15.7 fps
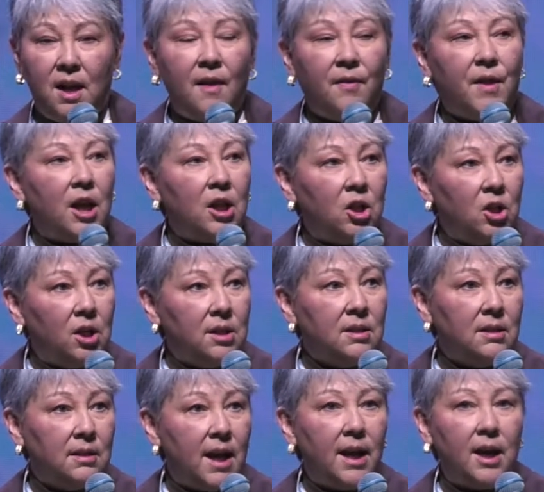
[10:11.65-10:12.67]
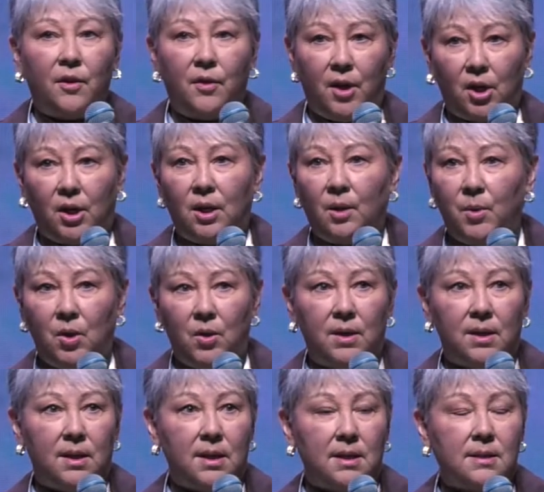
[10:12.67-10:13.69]
that looked like their
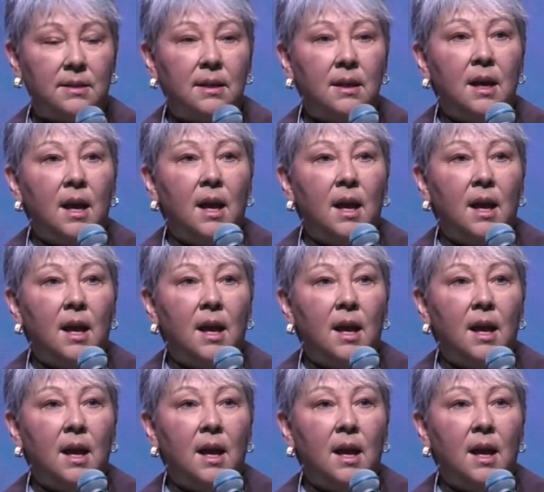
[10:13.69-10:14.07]
communities.